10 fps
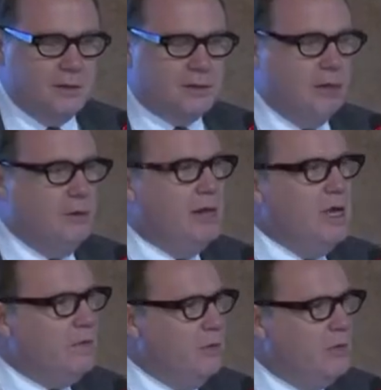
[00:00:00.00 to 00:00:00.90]
So
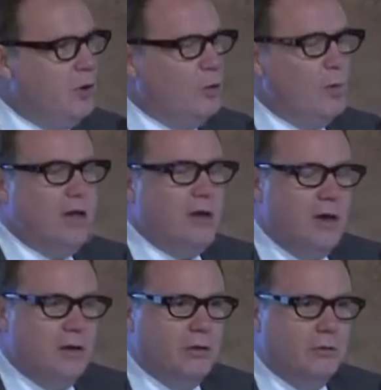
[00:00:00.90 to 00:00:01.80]
even though we
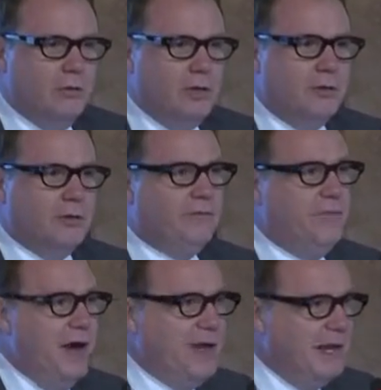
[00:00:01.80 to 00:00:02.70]
know that
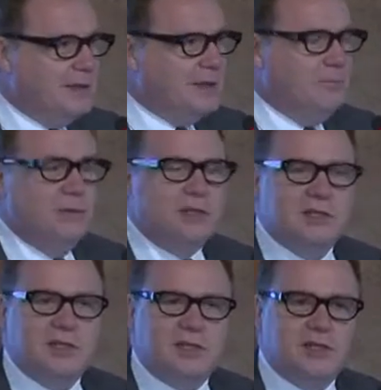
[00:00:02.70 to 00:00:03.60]
finance and
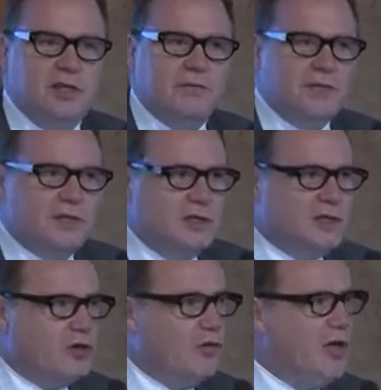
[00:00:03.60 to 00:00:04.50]
business
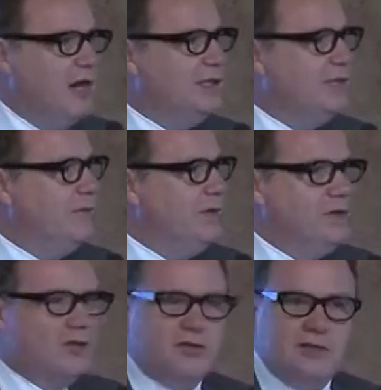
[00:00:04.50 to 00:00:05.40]
services, creative
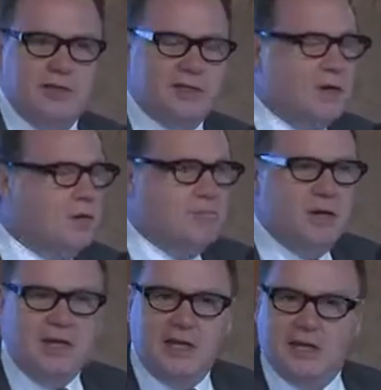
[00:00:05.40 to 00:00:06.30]
industries,
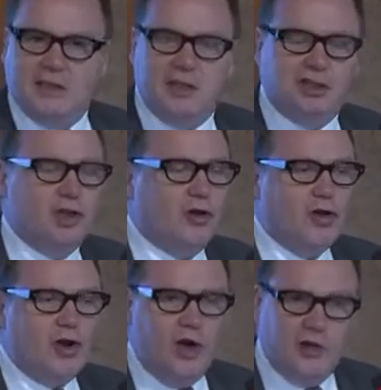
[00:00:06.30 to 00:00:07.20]
media,
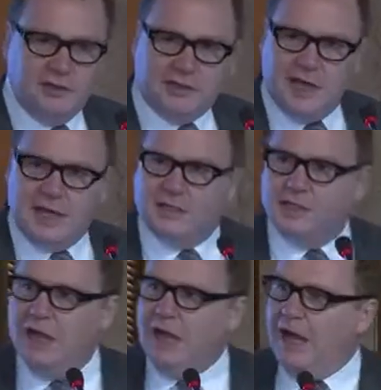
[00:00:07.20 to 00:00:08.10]
digital
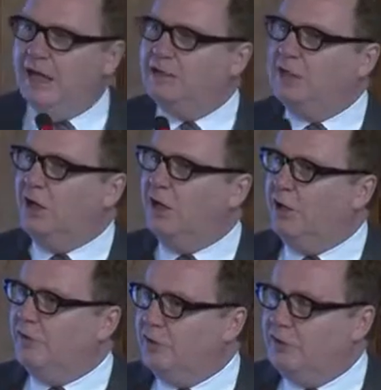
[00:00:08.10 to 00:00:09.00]
content, and
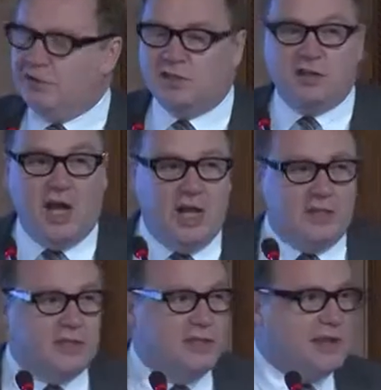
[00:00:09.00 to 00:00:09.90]
the
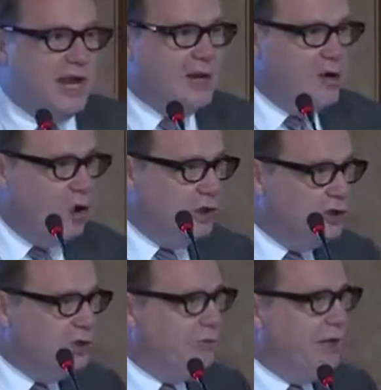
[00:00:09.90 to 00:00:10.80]
science and
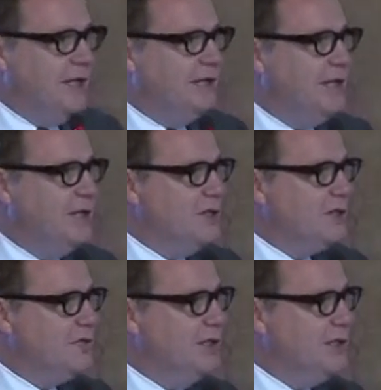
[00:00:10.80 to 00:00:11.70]
technology related
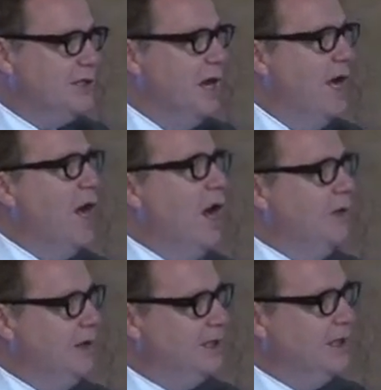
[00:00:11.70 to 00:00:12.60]
industries
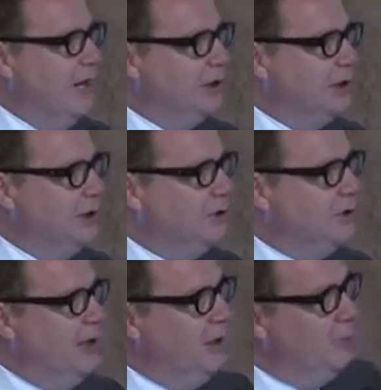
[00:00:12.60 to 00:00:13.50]
are internationally
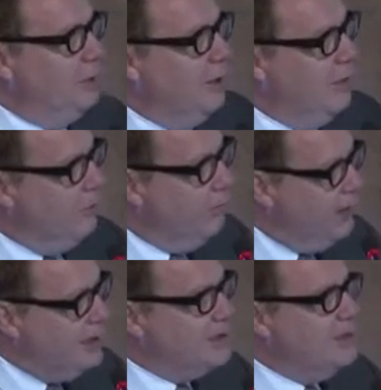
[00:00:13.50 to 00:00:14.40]
tradable,
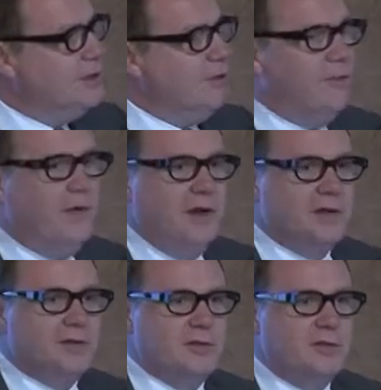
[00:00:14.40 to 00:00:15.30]
this is the
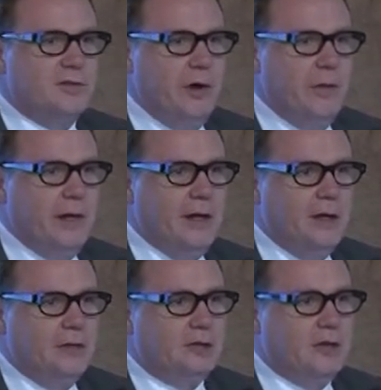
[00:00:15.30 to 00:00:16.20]
fastest growing
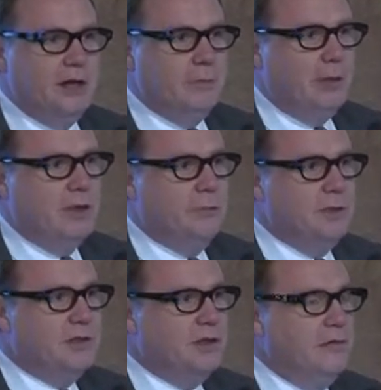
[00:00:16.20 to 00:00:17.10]
tradable
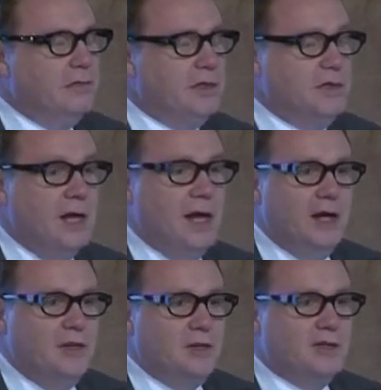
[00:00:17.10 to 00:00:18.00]
urban services.
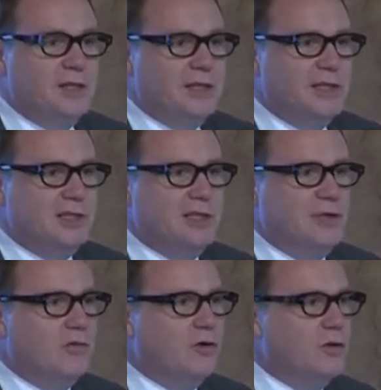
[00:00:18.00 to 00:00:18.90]
And you see
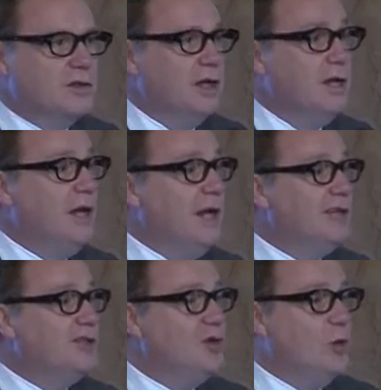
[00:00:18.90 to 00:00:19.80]
cities, of course,
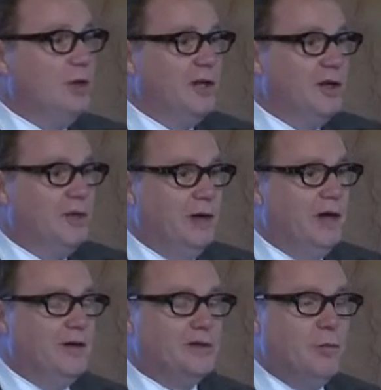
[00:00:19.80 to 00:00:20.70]
like Seoul in
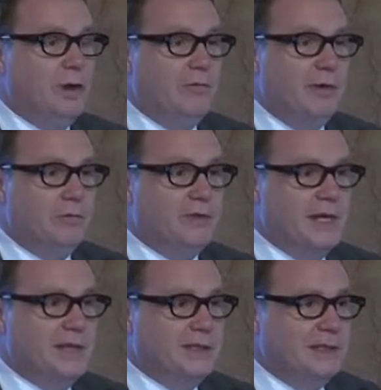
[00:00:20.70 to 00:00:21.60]
Korea, that's well
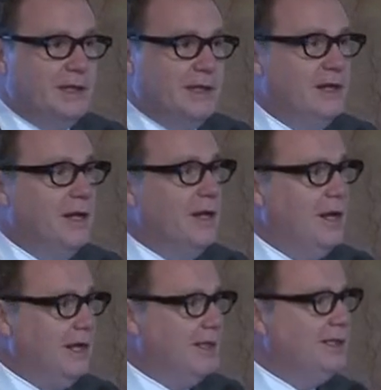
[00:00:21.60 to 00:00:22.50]
represented here,
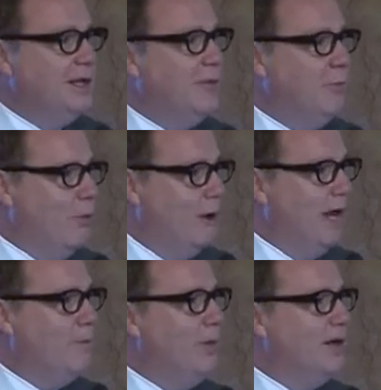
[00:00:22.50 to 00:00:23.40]
like Singapore,
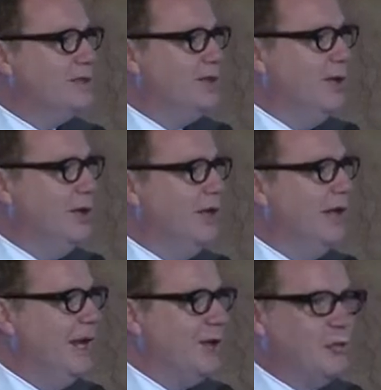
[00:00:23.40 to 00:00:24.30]
like Barcelona,
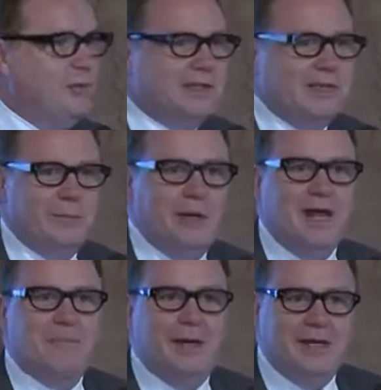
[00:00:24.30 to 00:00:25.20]
like Curitiba,
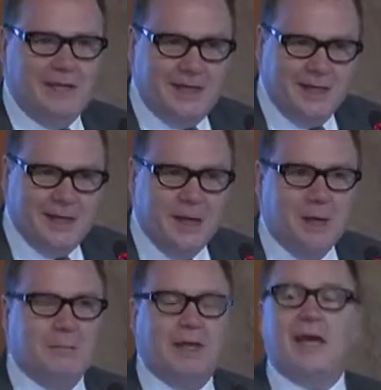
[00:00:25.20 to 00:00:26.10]
like Medellin,
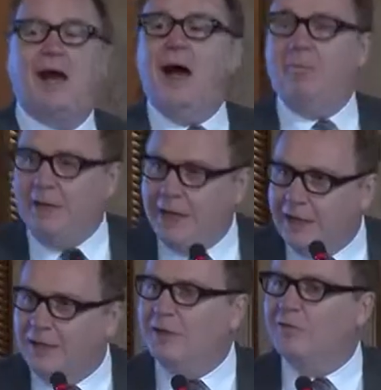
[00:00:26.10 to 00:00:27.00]

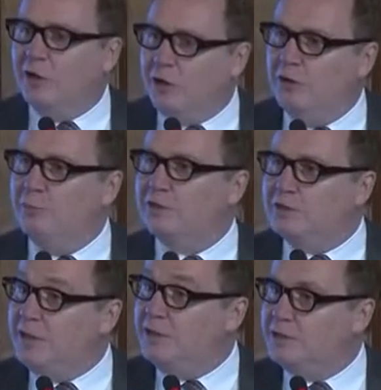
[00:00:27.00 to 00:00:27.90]
becoming the global
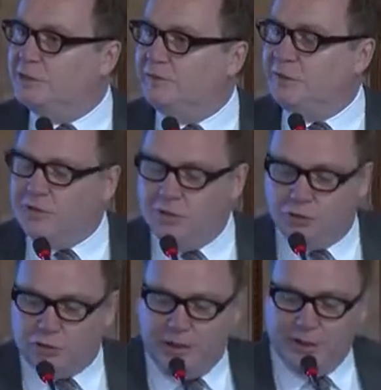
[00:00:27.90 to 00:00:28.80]
centers of these
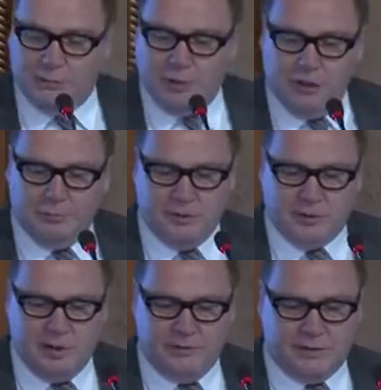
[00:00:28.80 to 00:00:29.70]
new tradable urban
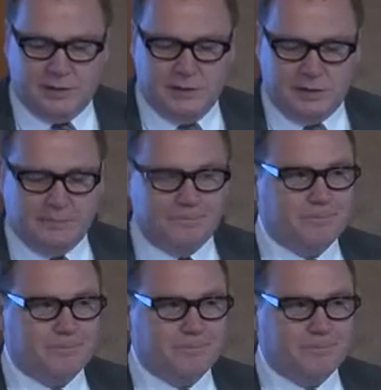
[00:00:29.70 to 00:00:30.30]
services.